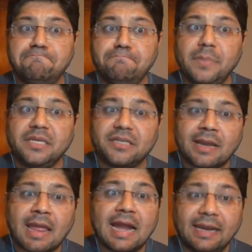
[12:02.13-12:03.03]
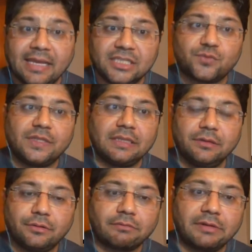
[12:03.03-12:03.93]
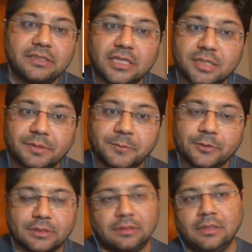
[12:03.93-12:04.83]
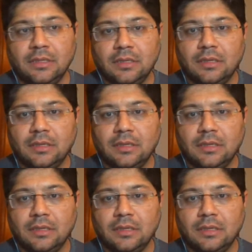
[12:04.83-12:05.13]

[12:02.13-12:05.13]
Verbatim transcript: major headings within your research proposal.